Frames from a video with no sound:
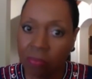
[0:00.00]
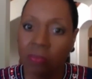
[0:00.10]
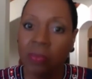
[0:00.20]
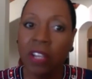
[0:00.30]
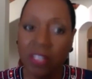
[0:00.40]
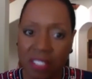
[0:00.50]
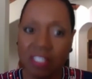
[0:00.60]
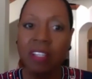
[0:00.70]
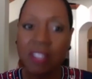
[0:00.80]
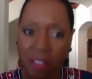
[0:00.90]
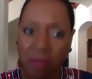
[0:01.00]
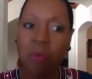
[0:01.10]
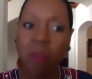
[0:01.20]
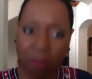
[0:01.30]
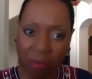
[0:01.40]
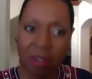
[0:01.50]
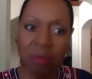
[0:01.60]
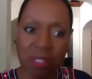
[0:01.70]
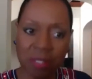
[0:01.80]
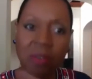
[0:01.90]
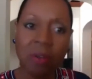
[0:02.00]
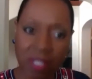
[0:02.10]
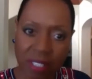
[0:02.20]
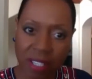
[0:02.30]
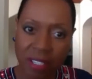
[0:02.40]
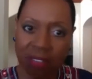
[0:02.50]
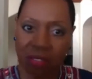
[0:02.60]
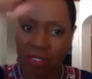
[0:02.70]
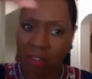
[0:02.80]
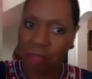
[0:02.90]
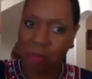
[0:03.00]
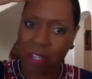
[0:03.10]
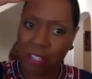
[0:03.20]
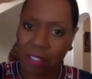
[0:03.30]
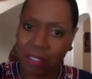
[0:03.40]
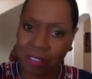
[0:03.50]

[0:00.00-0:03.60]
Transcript: Now, this is another part where I would do the holy dance or drop the mic.